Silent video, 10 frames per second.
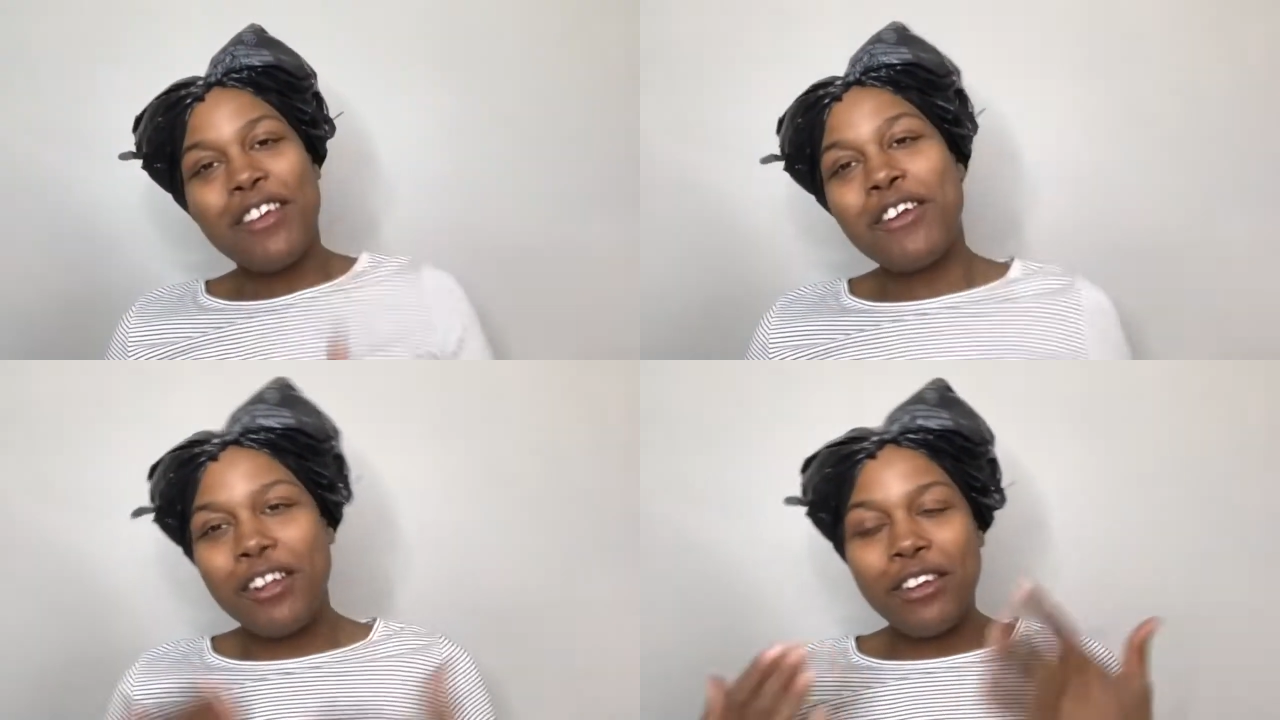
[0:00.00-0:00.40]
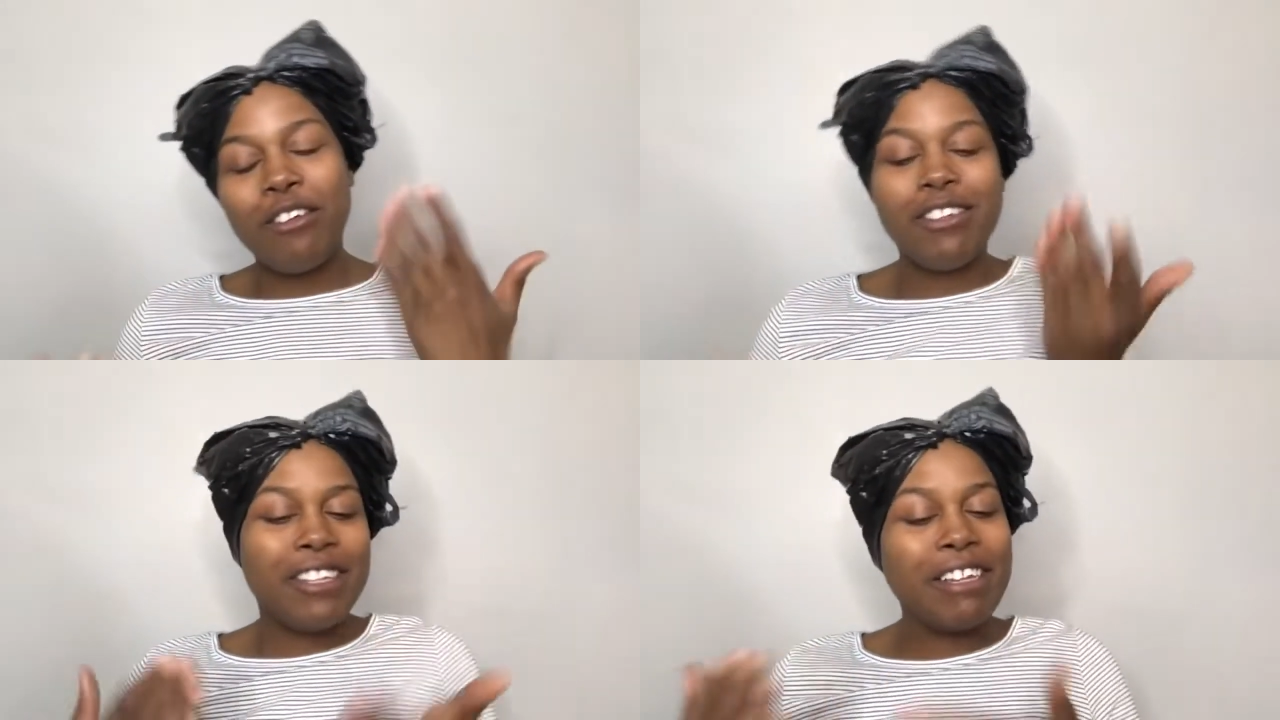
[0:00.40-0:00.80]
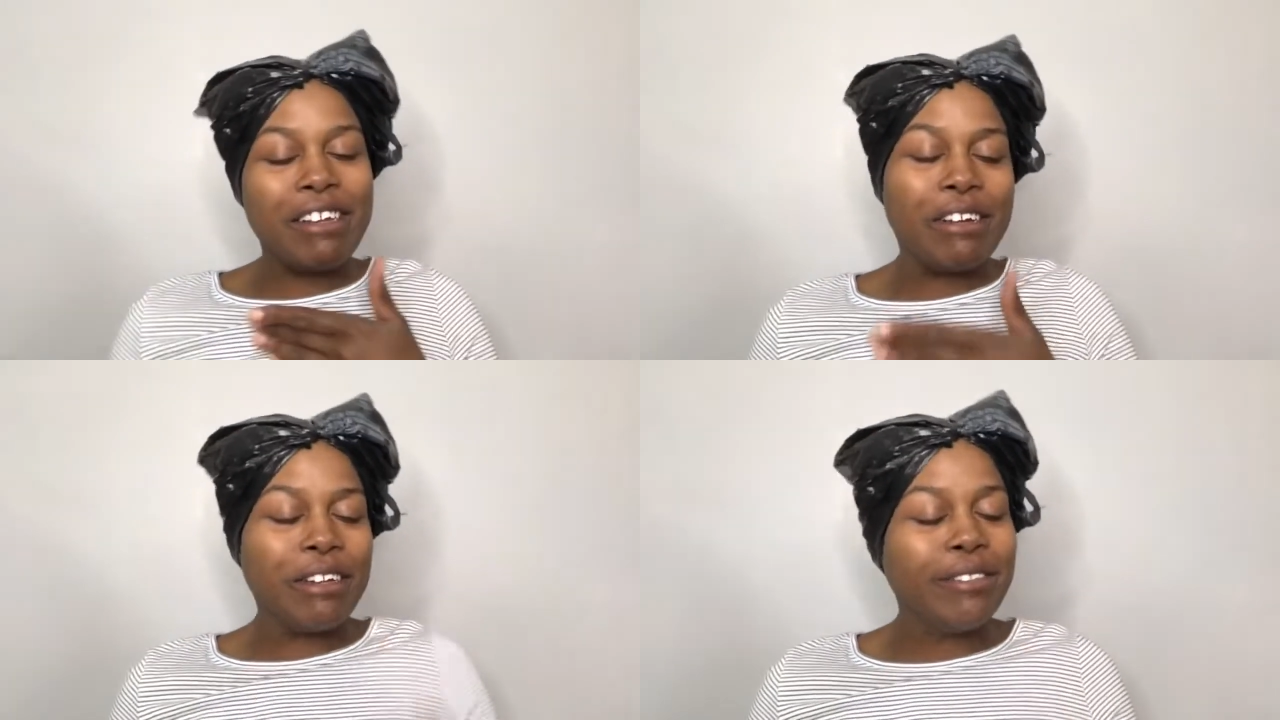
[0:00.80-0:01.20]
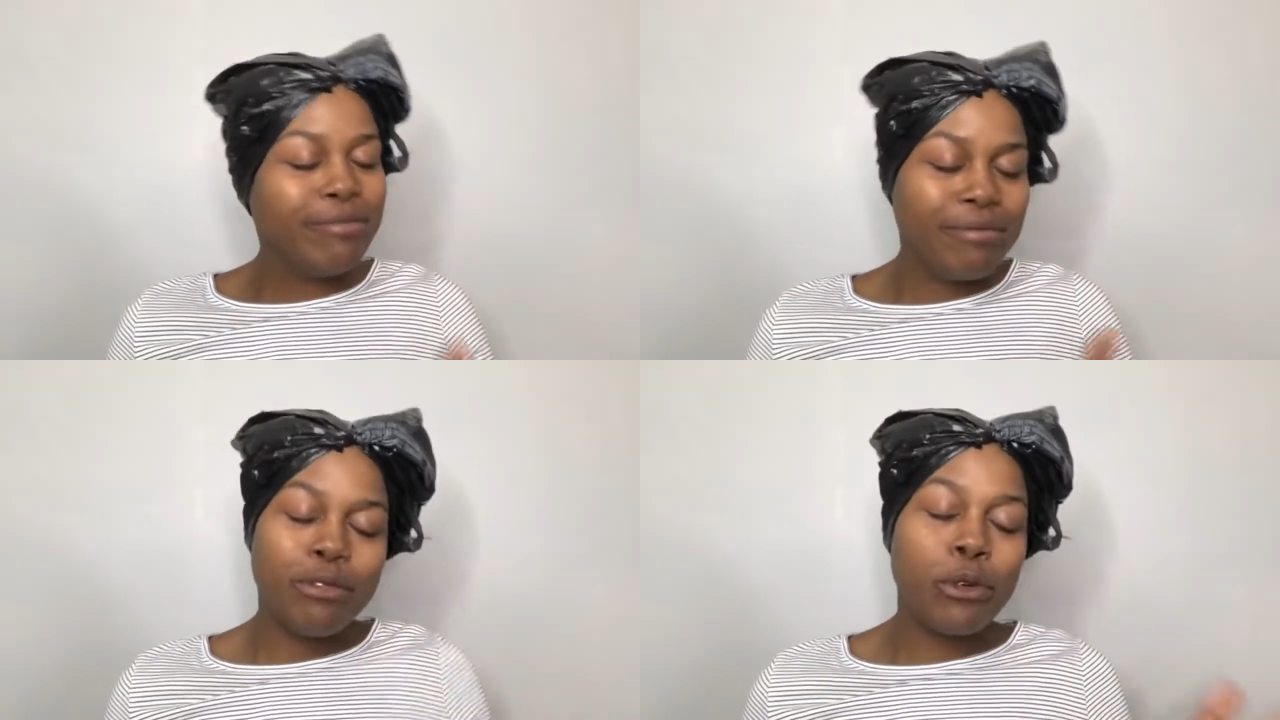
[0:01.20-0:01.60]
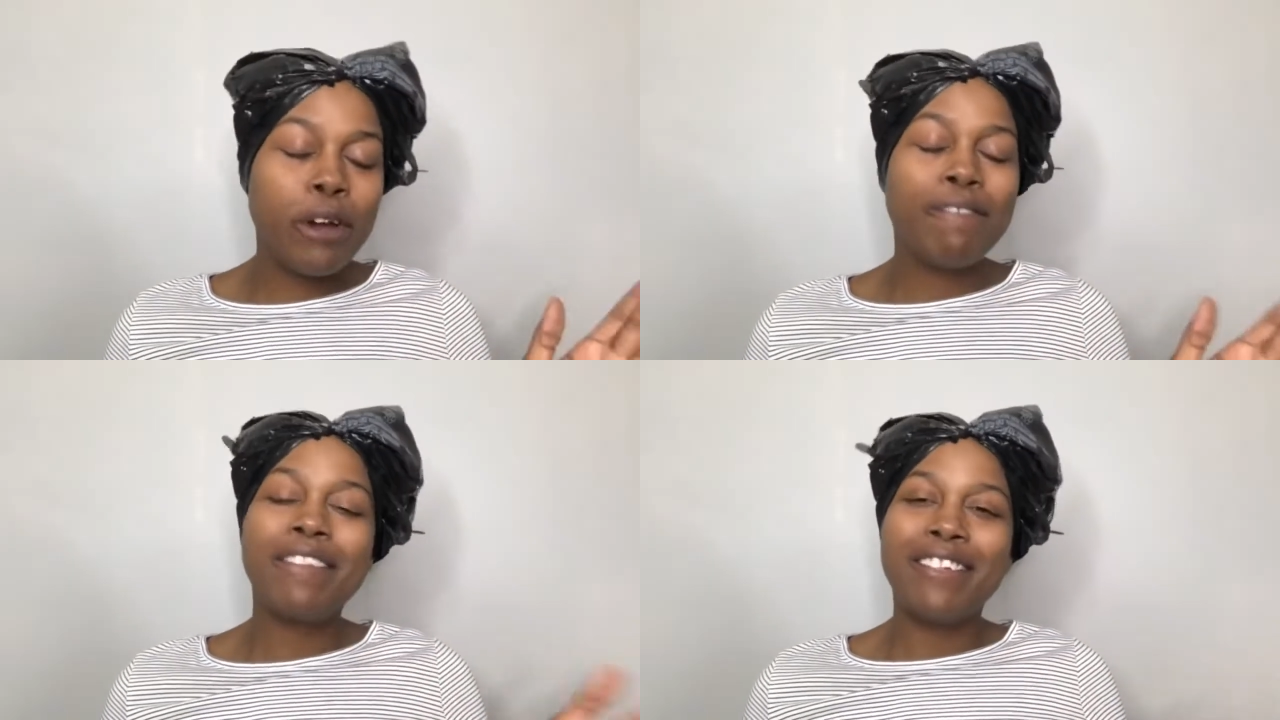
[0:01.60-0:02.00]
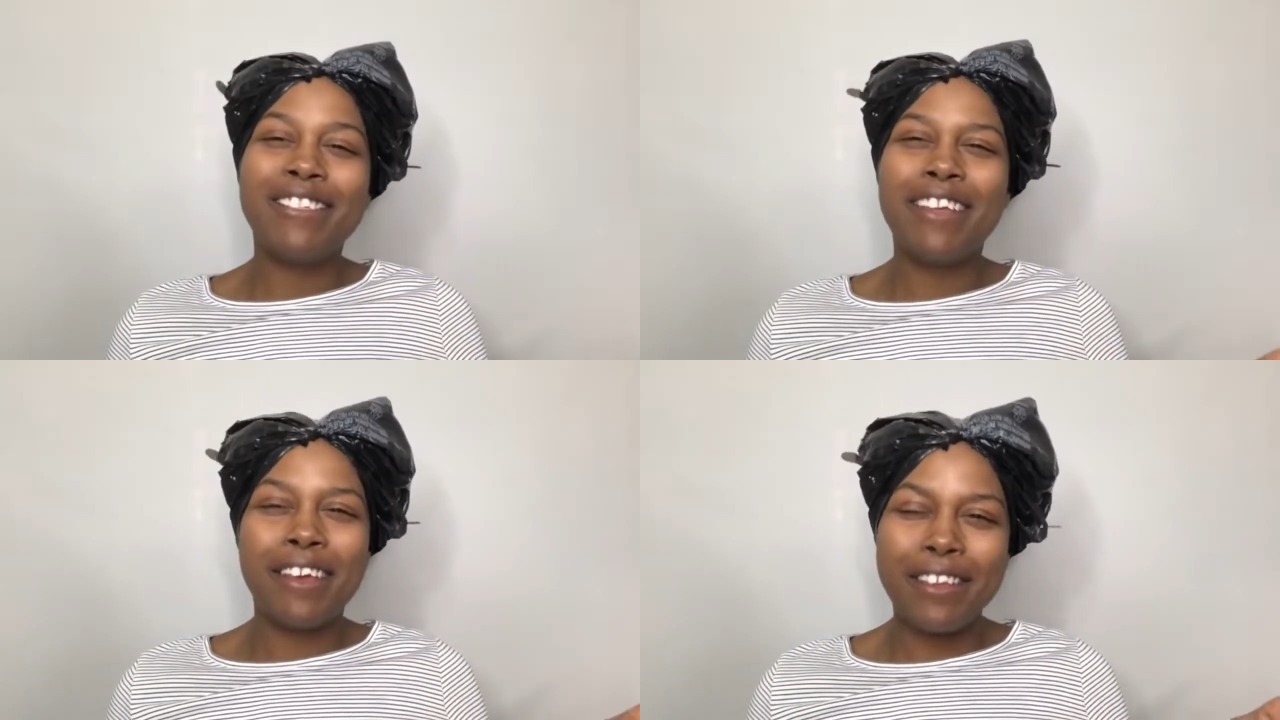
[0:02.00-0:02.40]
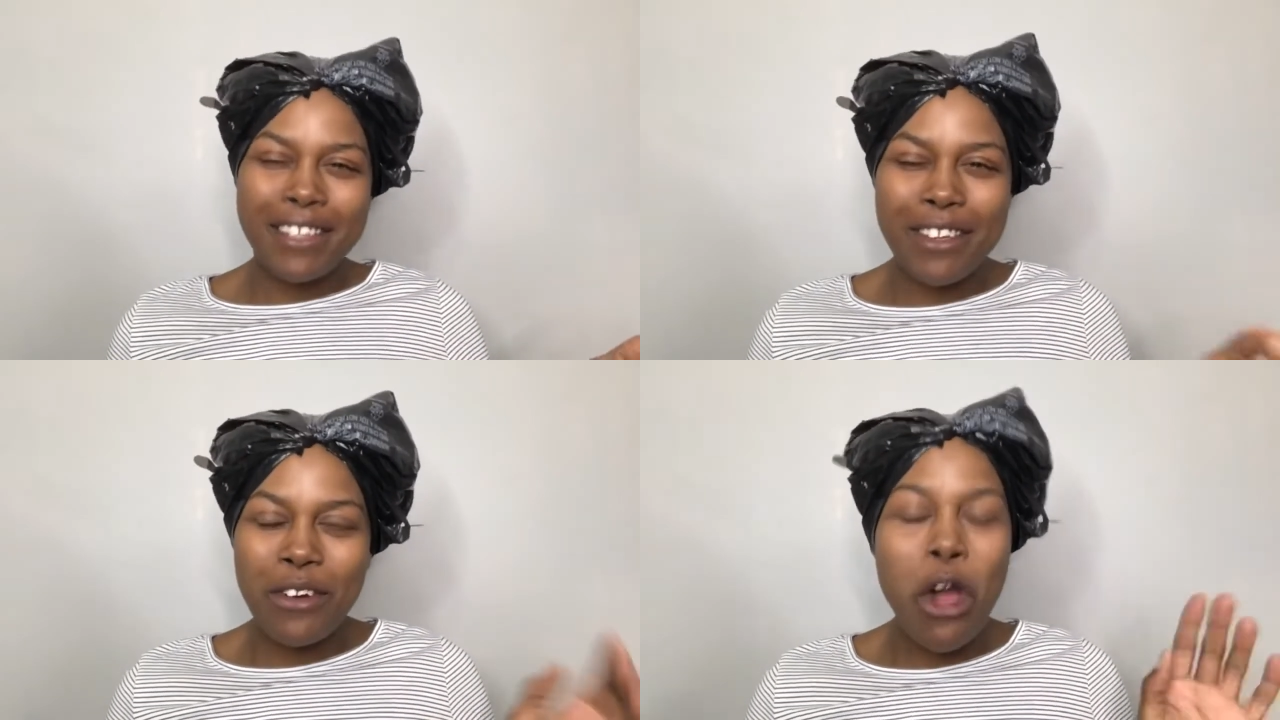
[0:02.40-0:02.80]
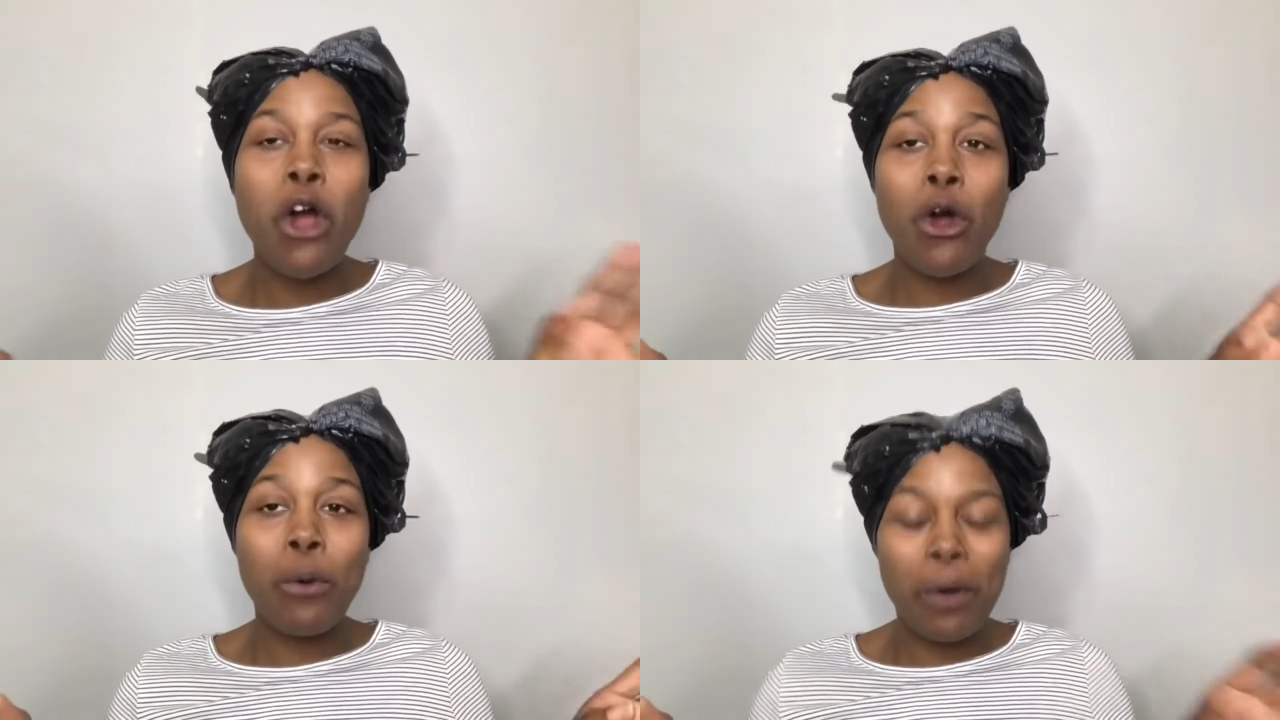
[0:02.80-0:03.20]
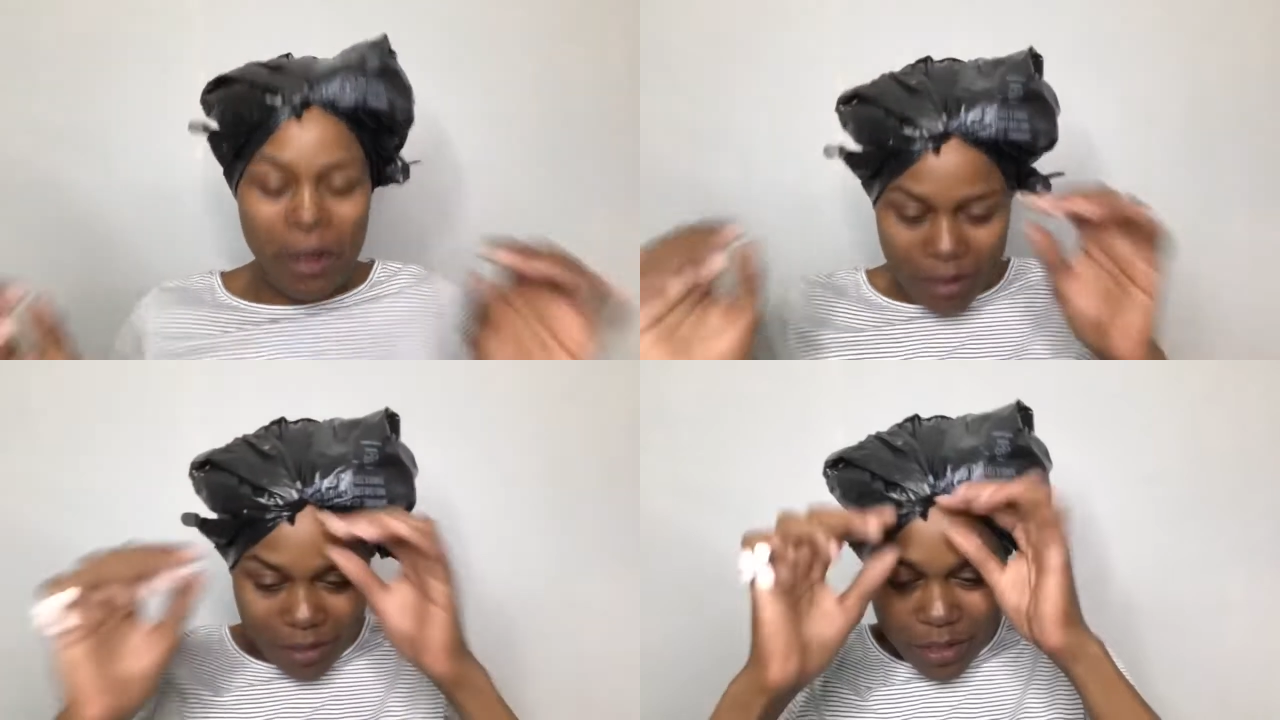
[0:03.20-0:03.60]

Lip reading: y'all know it's a little rough these days, so oh well.